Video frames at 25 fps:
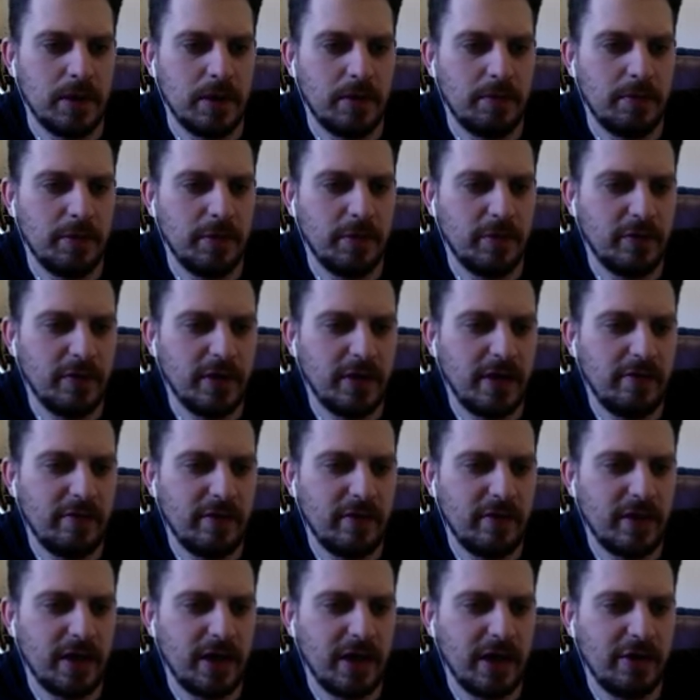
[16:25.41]
It puts
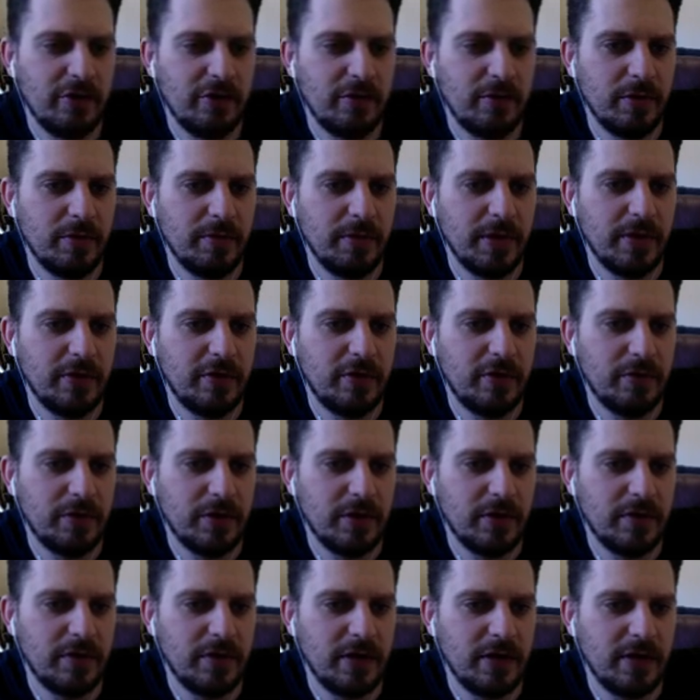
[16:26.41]
Neves higher up the pitch so we
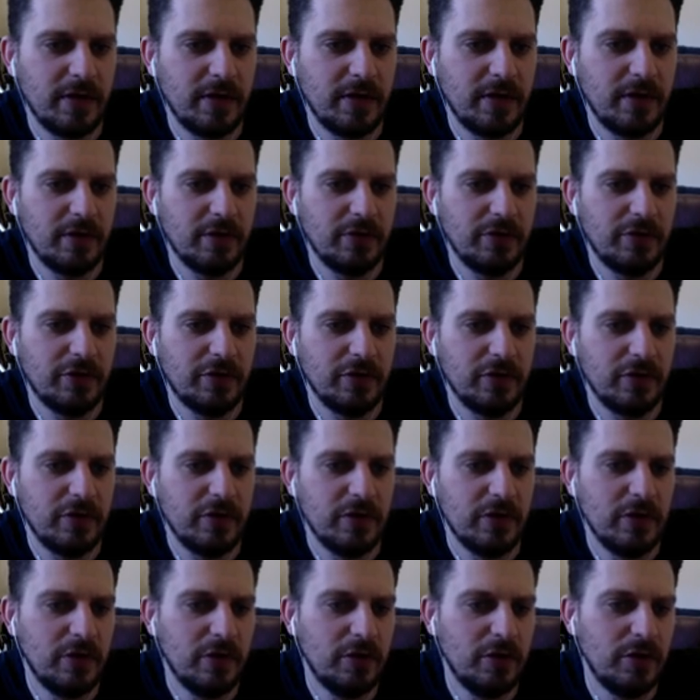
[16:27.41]
can take a long shot,
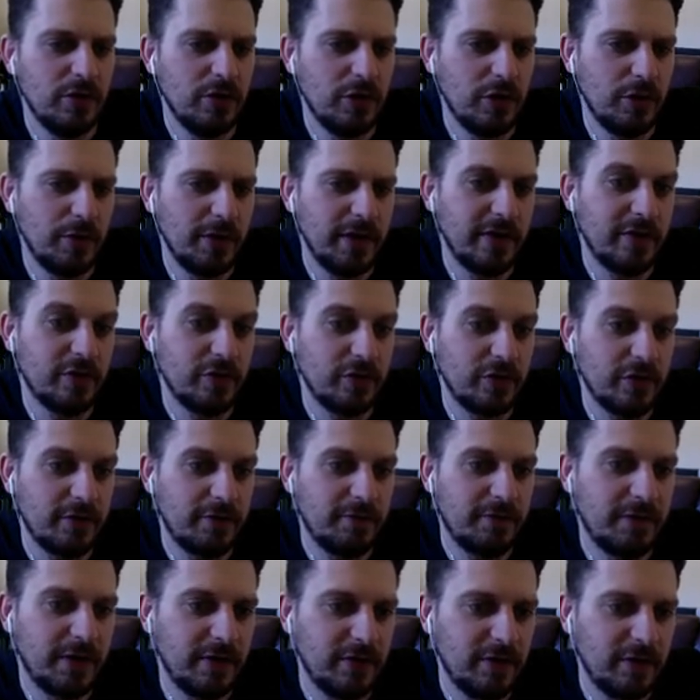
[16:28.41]
although he is on
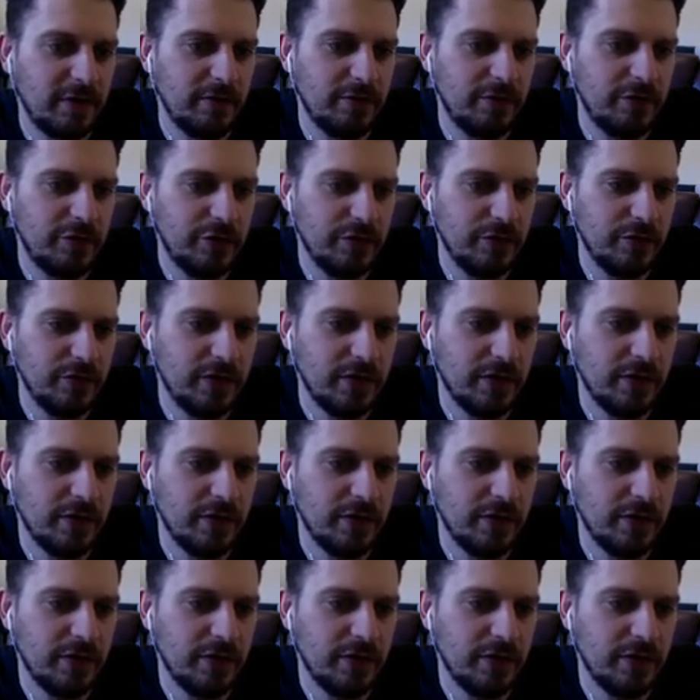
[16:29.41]
defensive duty.